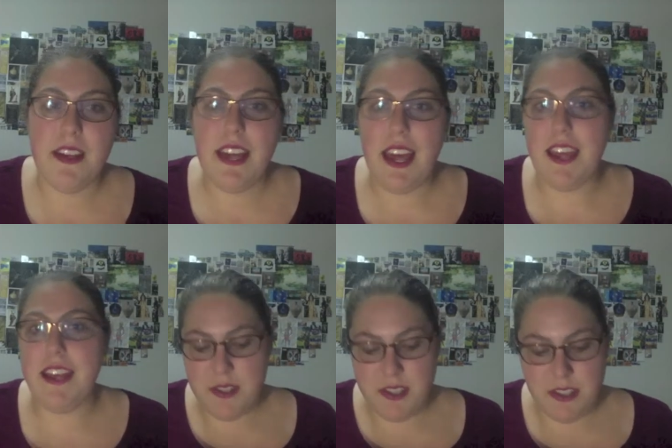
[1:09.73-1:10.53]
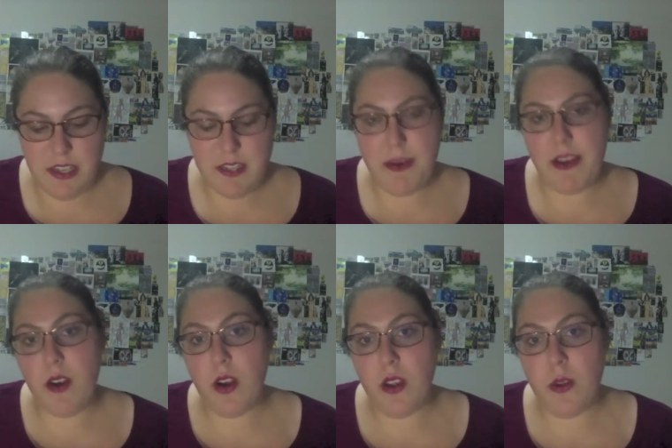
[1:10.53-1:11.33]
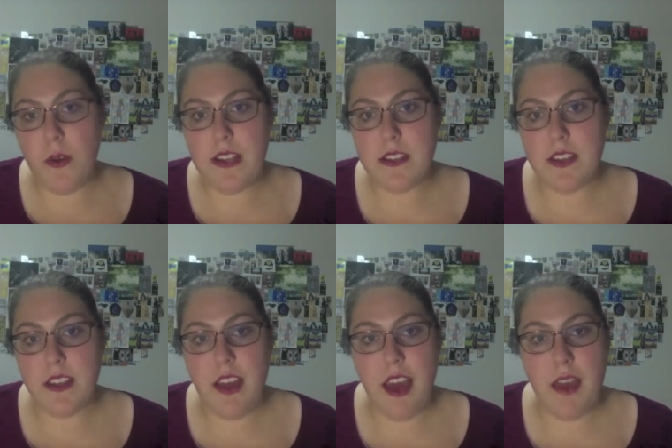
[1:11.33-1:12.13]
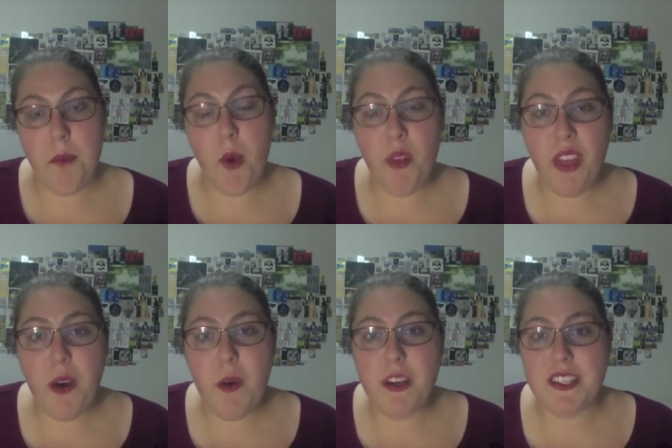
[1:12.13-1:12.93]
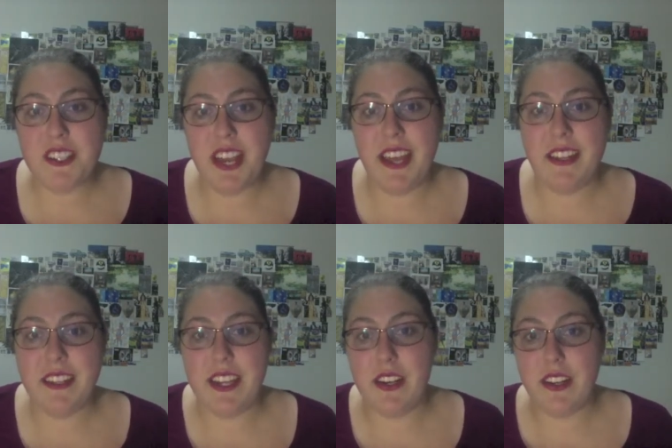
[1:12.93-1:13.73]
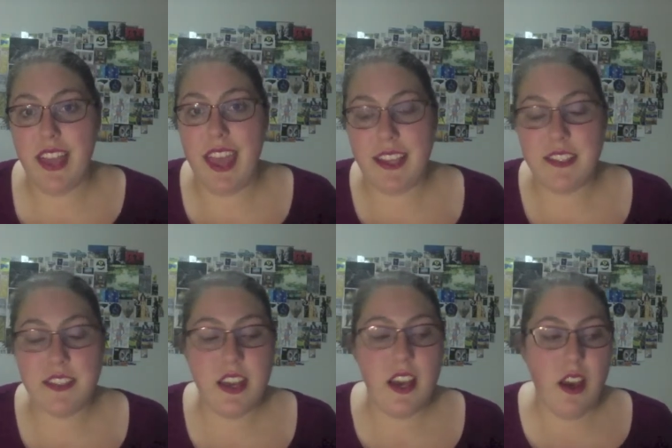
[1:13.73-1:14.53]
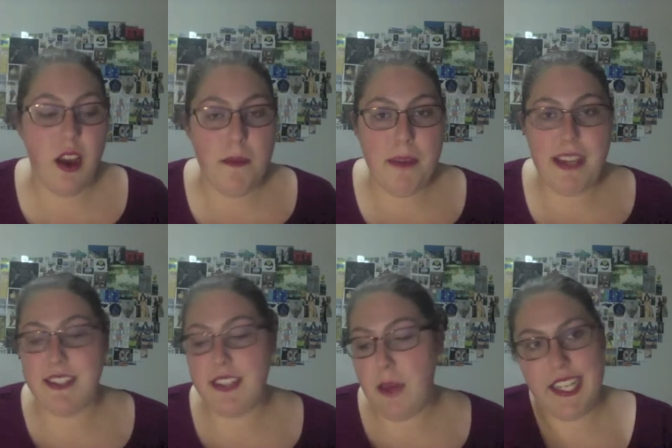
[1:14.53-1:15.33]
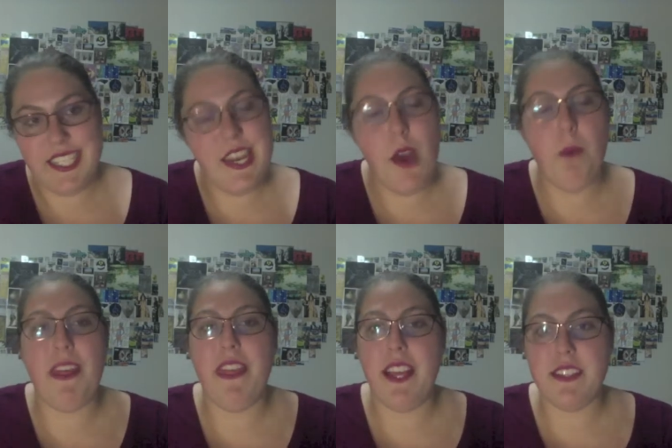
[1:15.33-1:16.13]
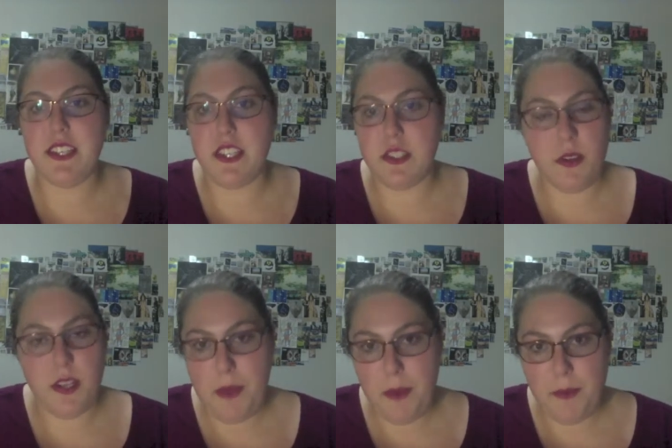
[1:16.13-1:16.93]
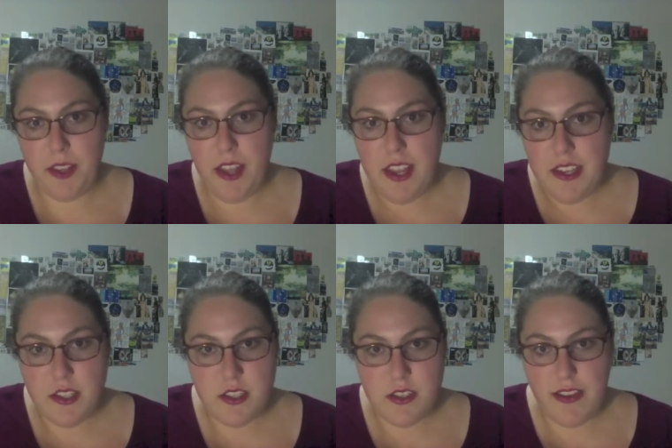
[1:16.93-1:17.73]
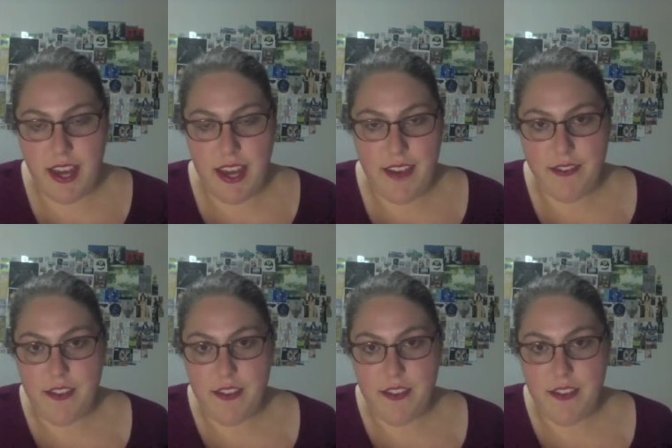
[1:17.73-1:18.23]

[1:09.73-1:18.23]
And it's about a girl who has had polio as a child and her legs are messed up. Nobody thinks that she's going to be able to survive